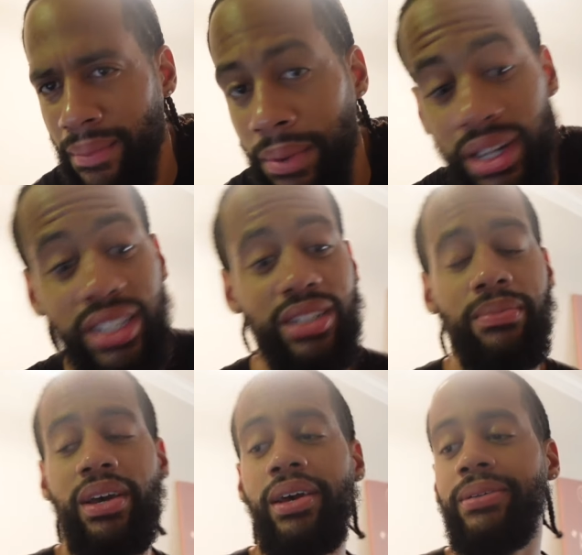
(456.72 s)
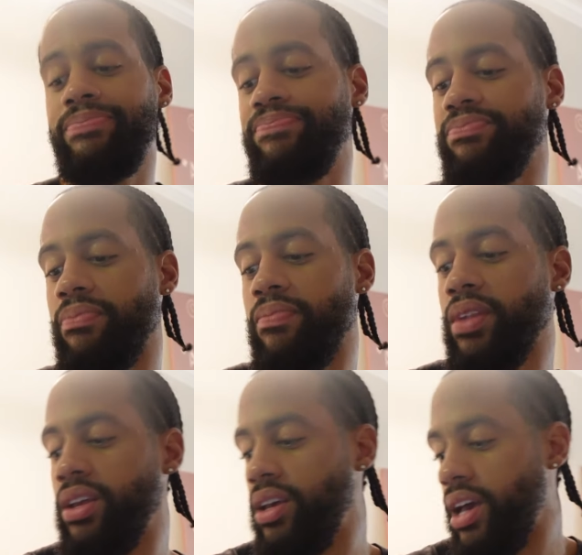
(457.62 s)
But listen, man,
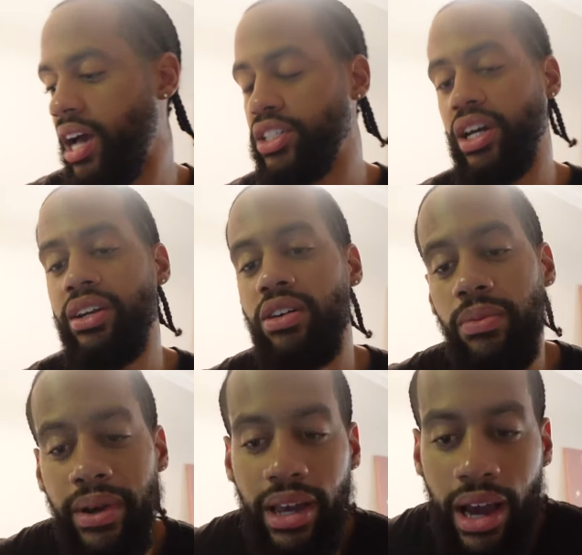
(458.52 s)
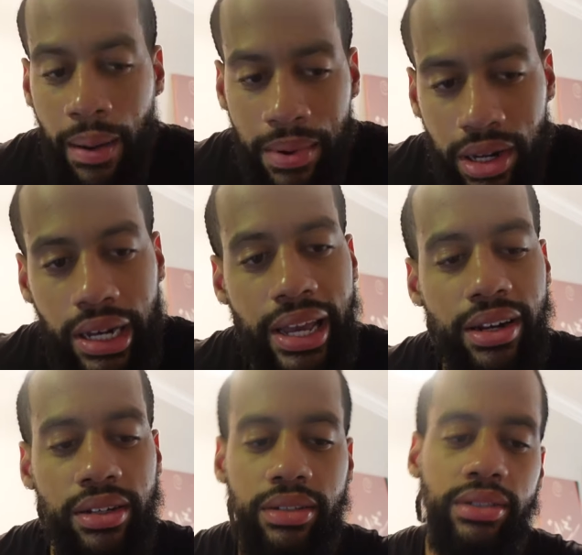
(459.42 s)
as y'all know, man, I'm in
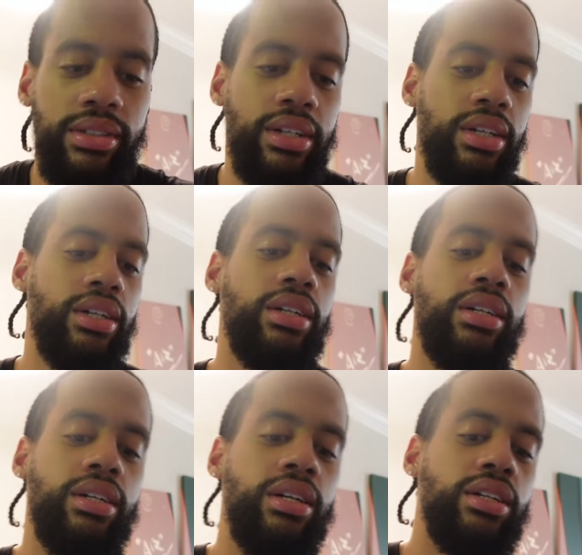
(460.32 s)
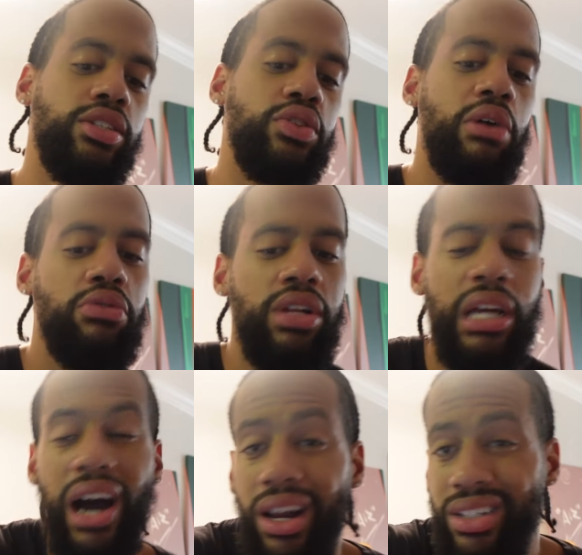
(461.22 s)
Atlanta. So I really,
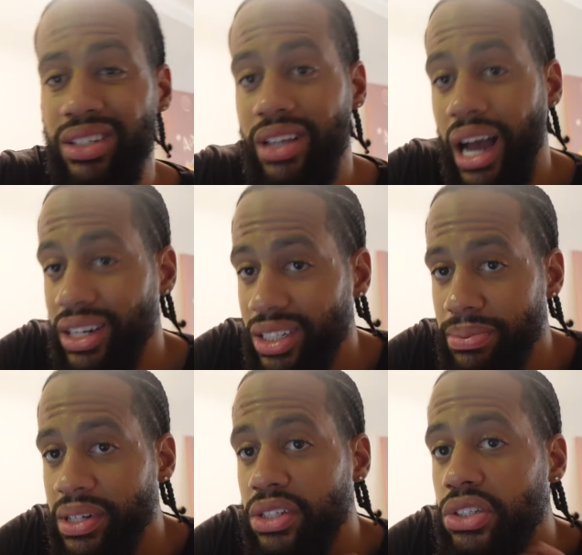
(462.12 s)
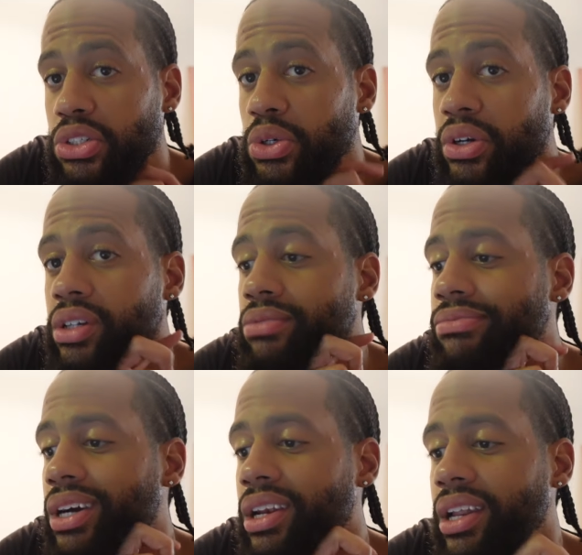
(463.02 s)
honestly, I just been enjoying
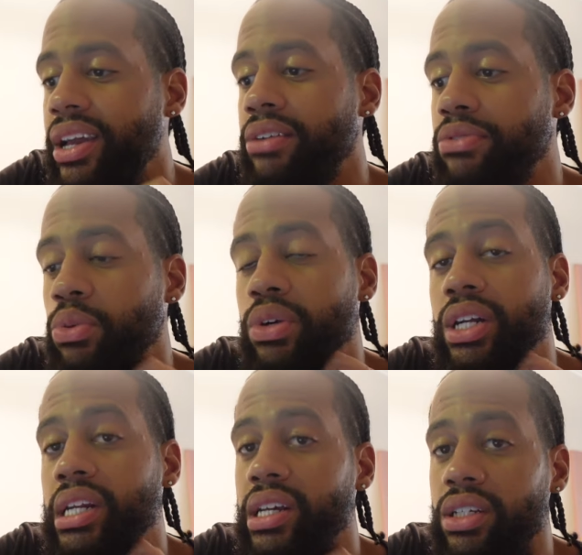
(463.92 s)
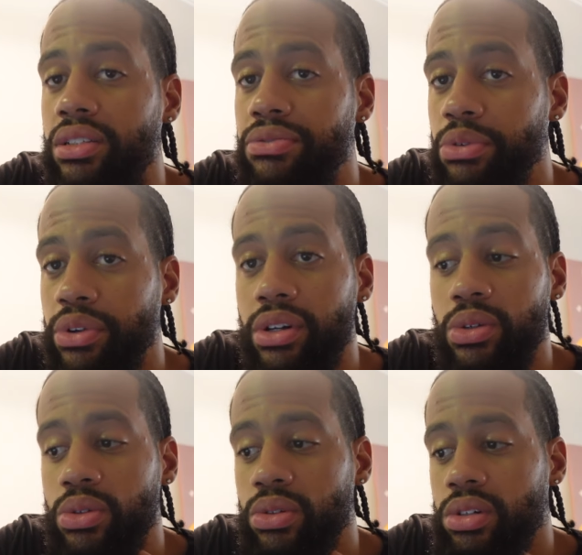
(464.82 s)
Atlanta for what it is, for
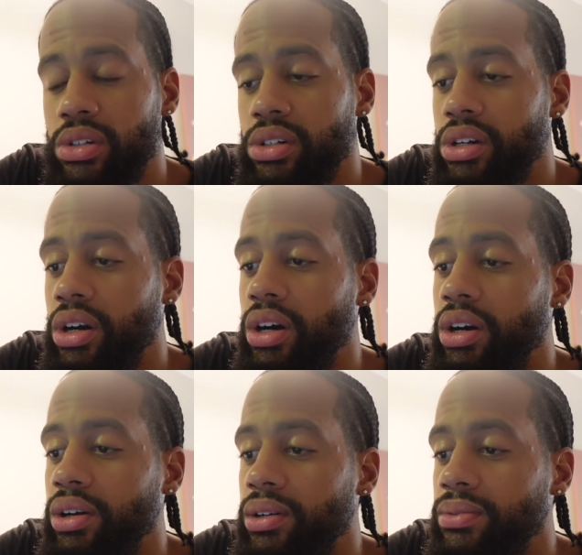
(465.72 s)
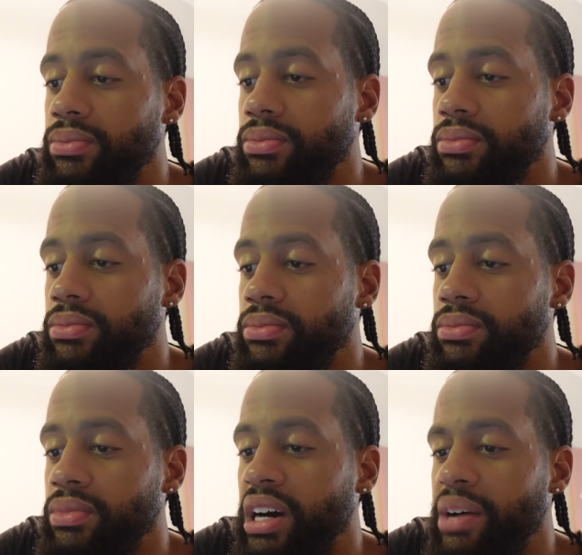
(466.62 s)
real. Um,
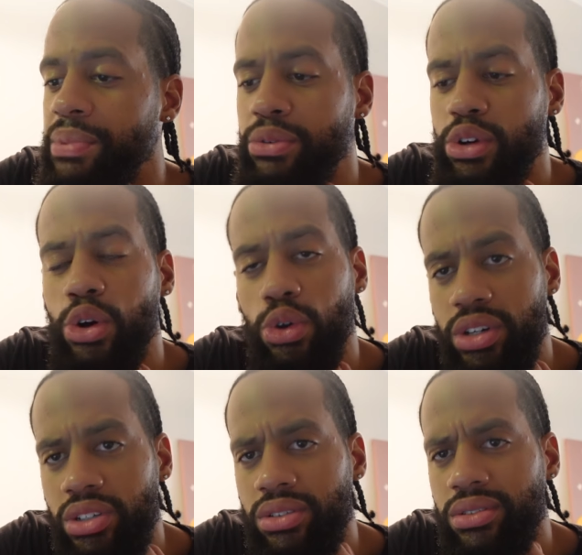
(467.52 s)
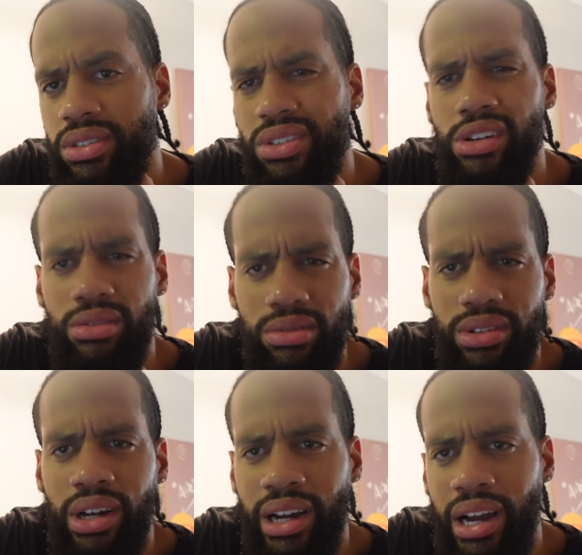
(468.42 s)
I've been recording, you know,
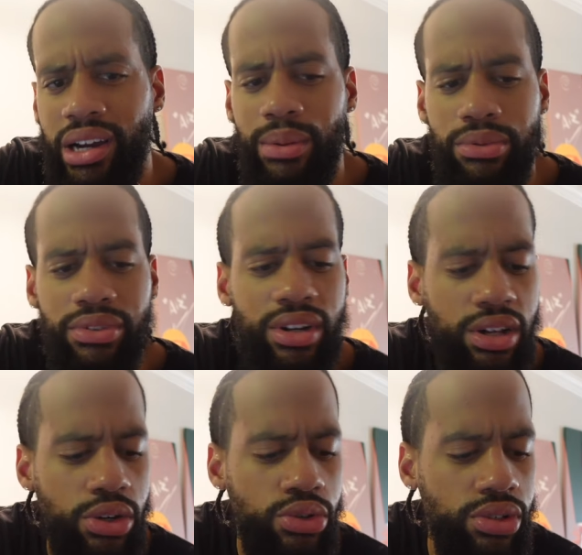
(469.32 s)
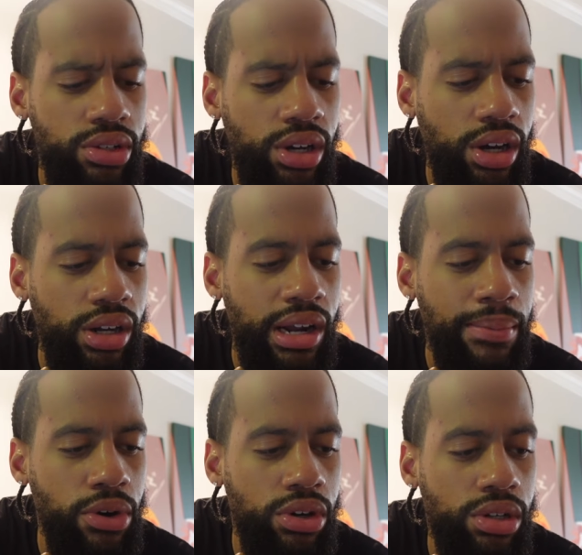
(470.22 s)
I got a couple videos uh, I'm
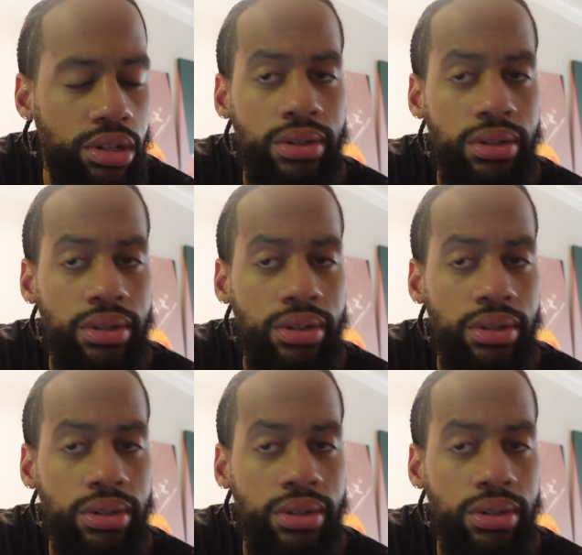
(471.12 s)
gonna,